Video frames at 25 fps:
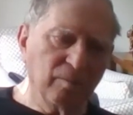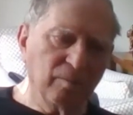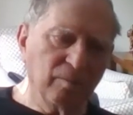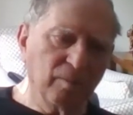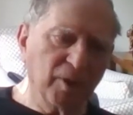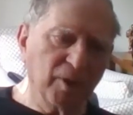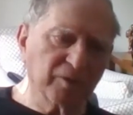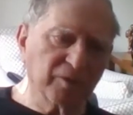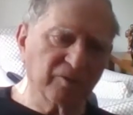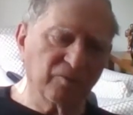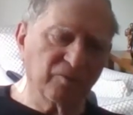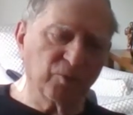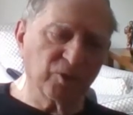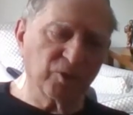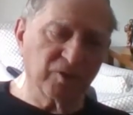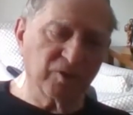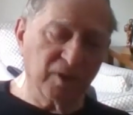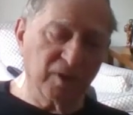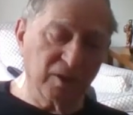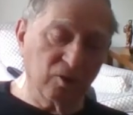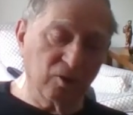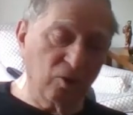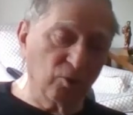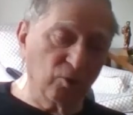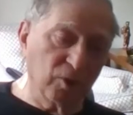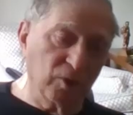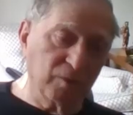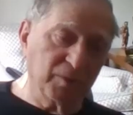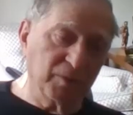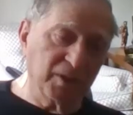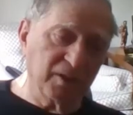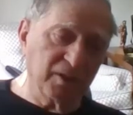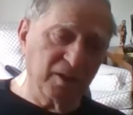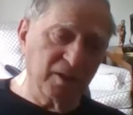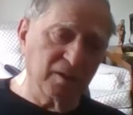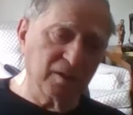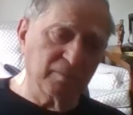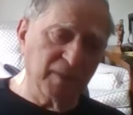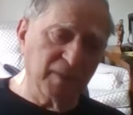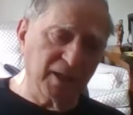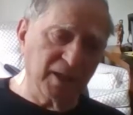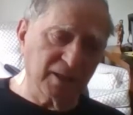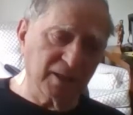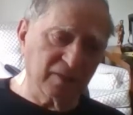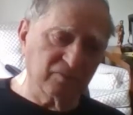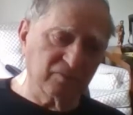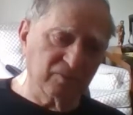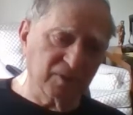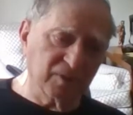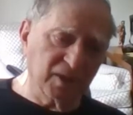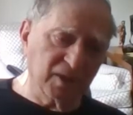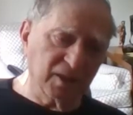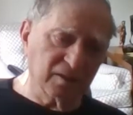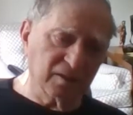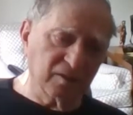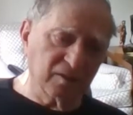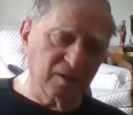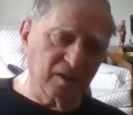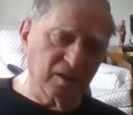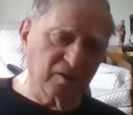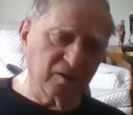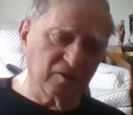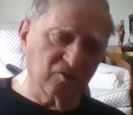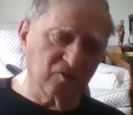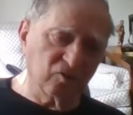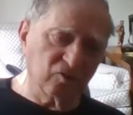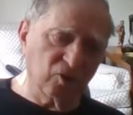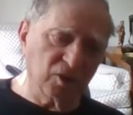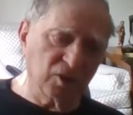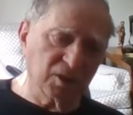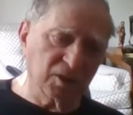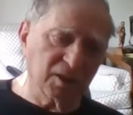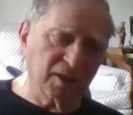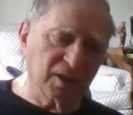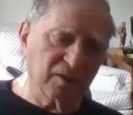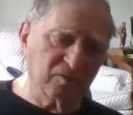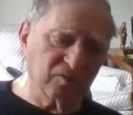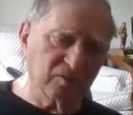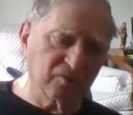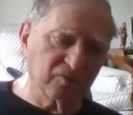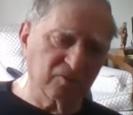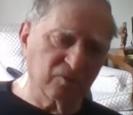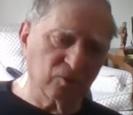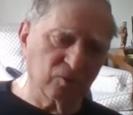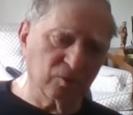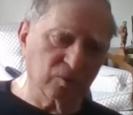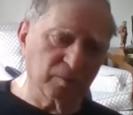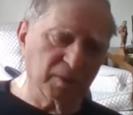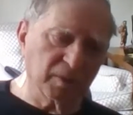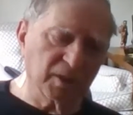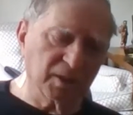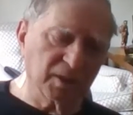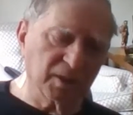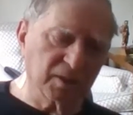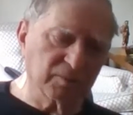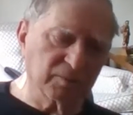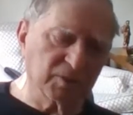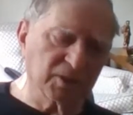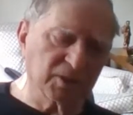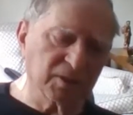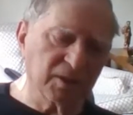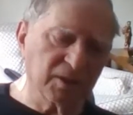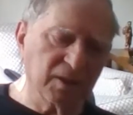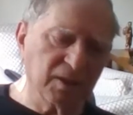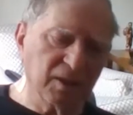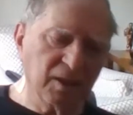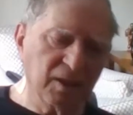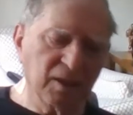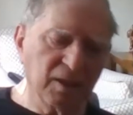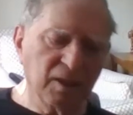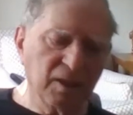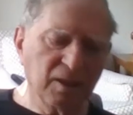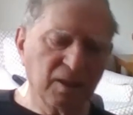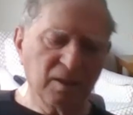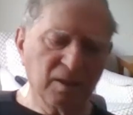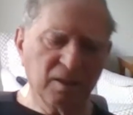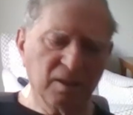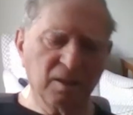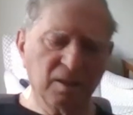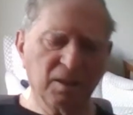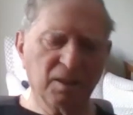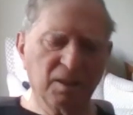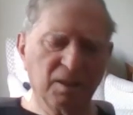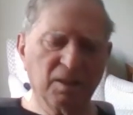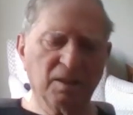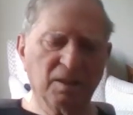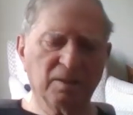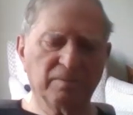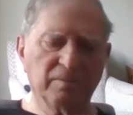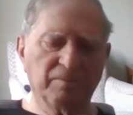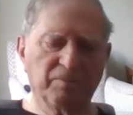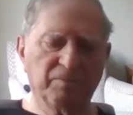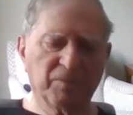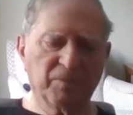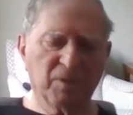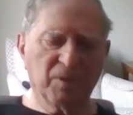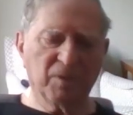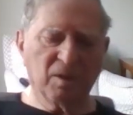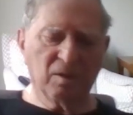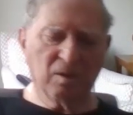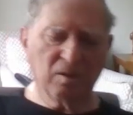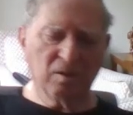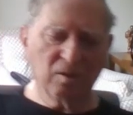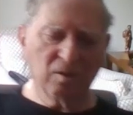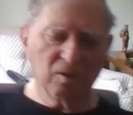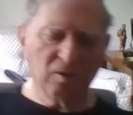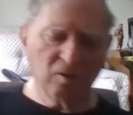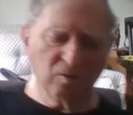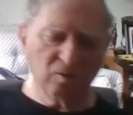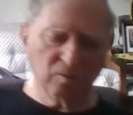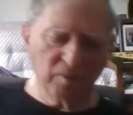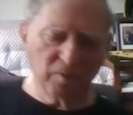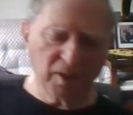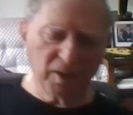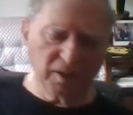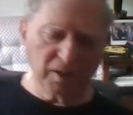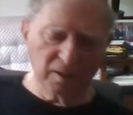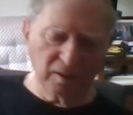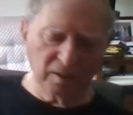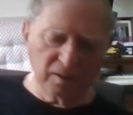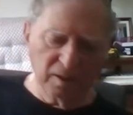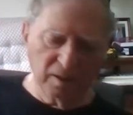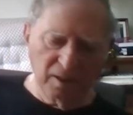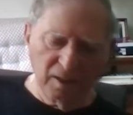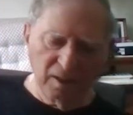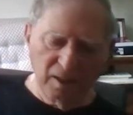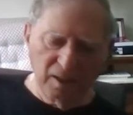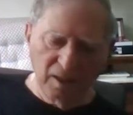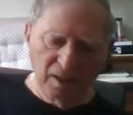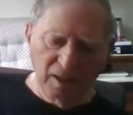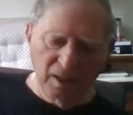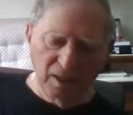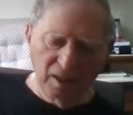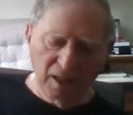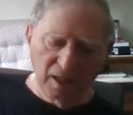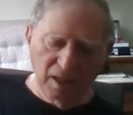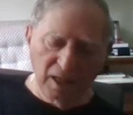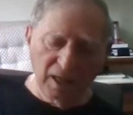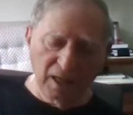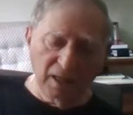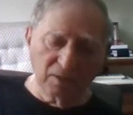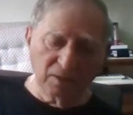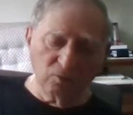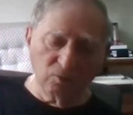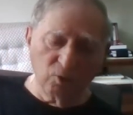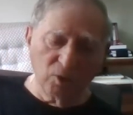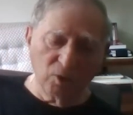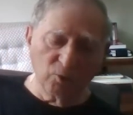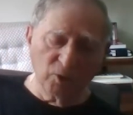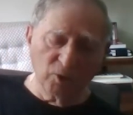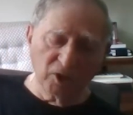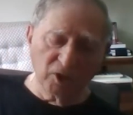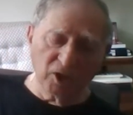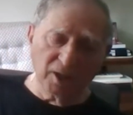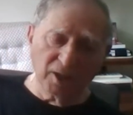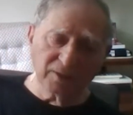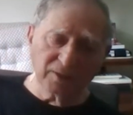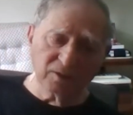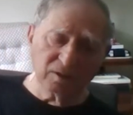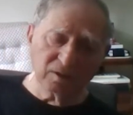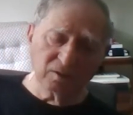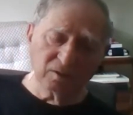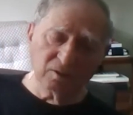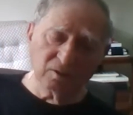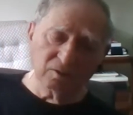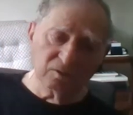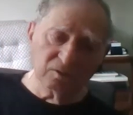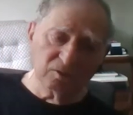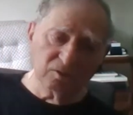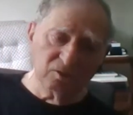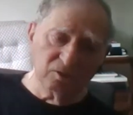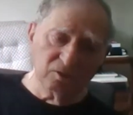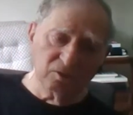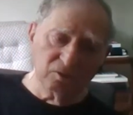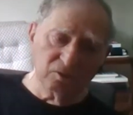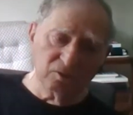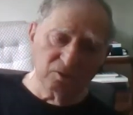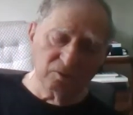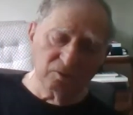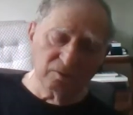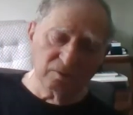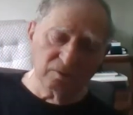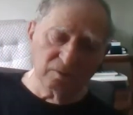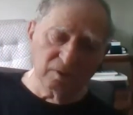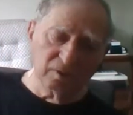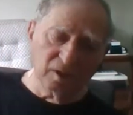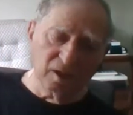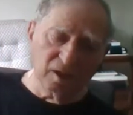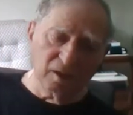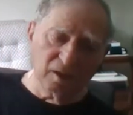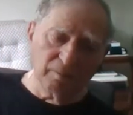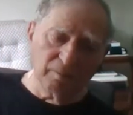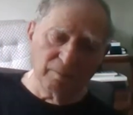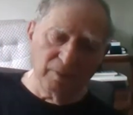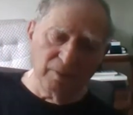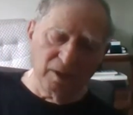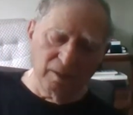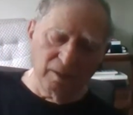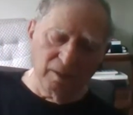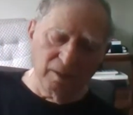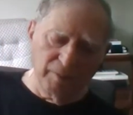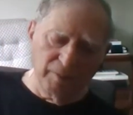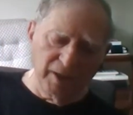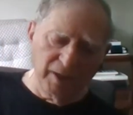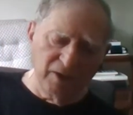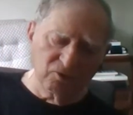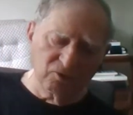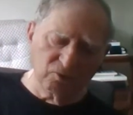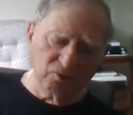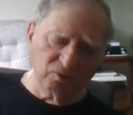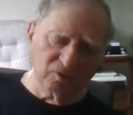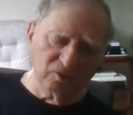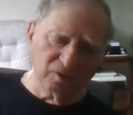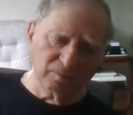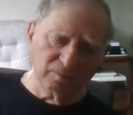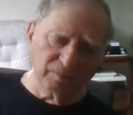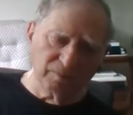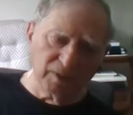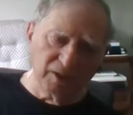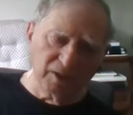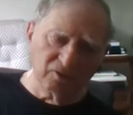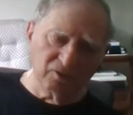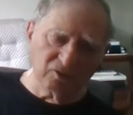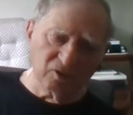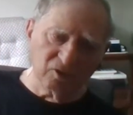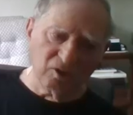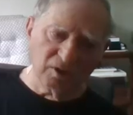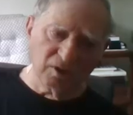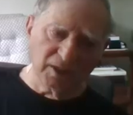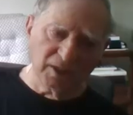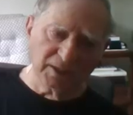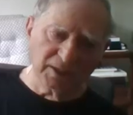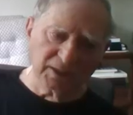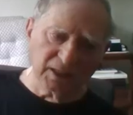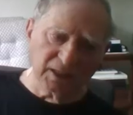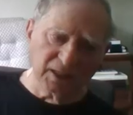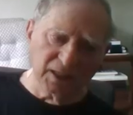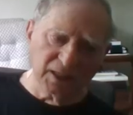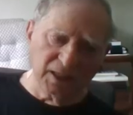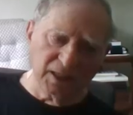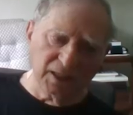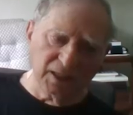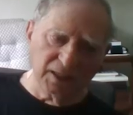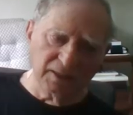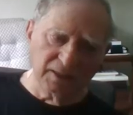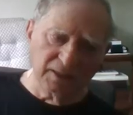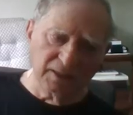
Much of which had already been done back at, at the air assault test at Fort Benning, the, the uh, and when we got to, to our, our base was a place called An Khe,